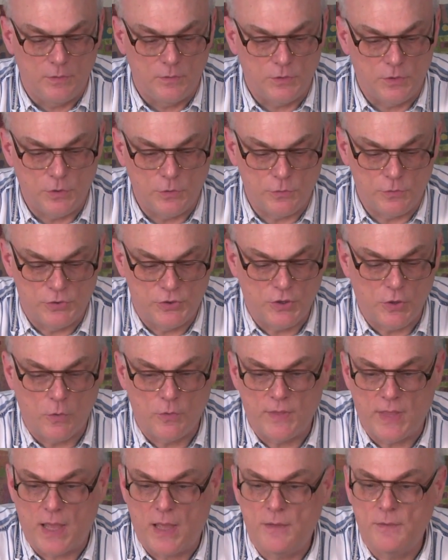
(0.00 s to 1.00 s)
To
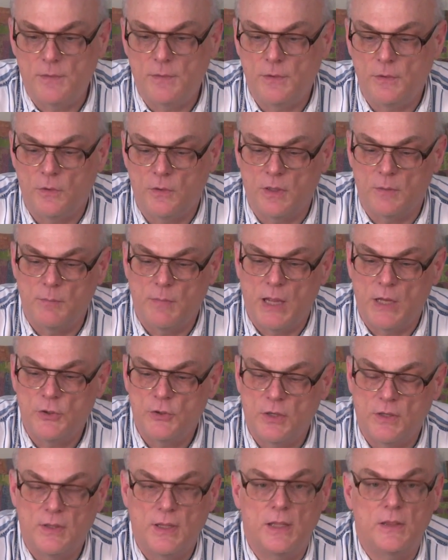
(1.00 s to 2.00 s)
show that, you can
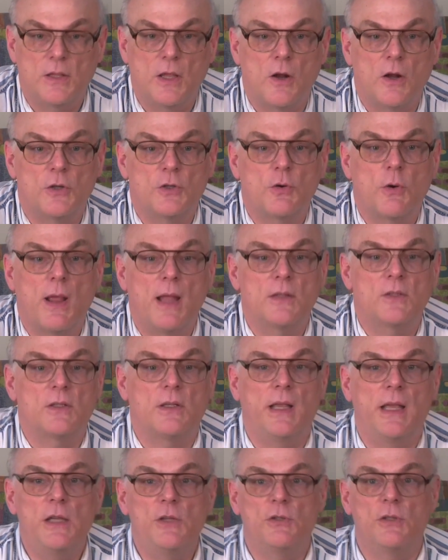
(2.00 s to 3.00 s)
mention that there are
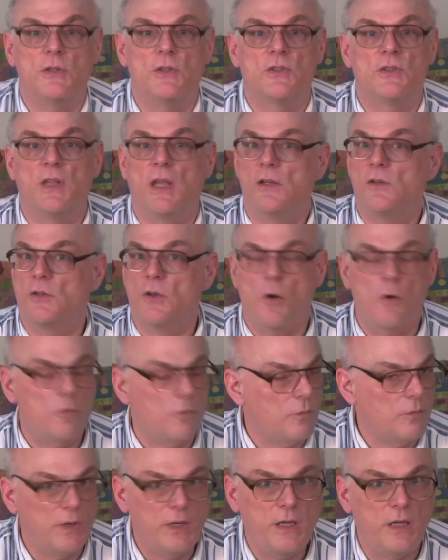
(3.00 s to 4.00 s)
translations that
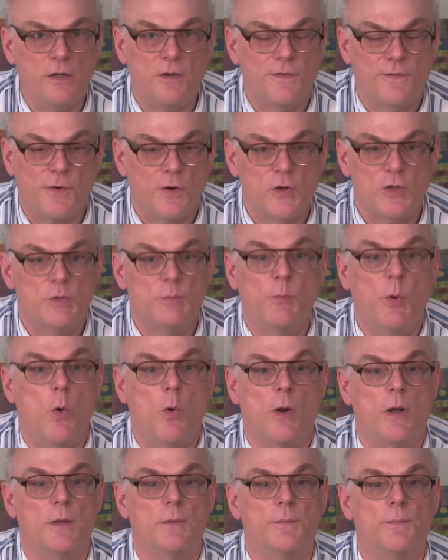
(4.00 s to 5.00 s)
don't read
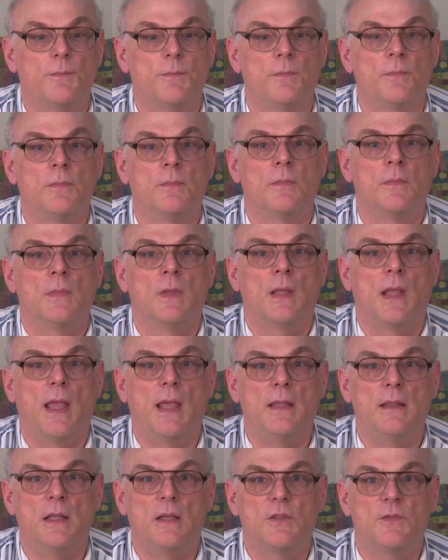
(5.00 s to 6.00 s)
firstborn
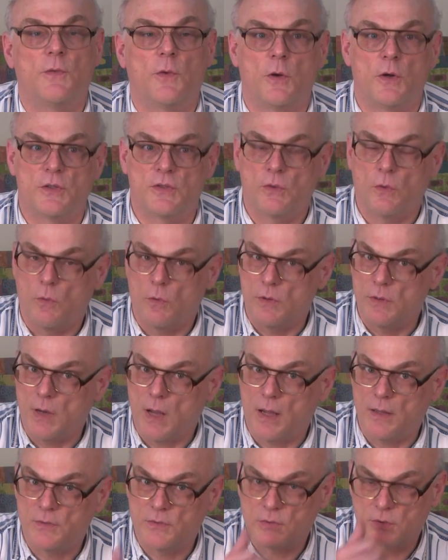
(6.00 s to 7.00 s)
in this verse, or
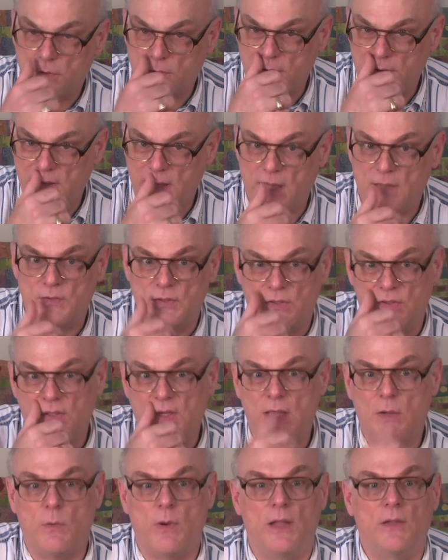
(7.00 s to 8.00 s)
not, certainly not as a
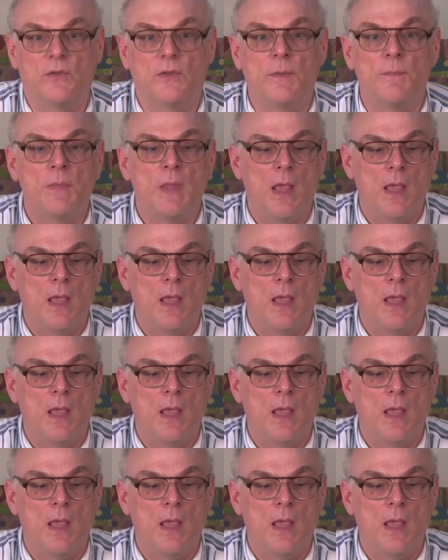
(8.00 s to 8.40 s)
sequence.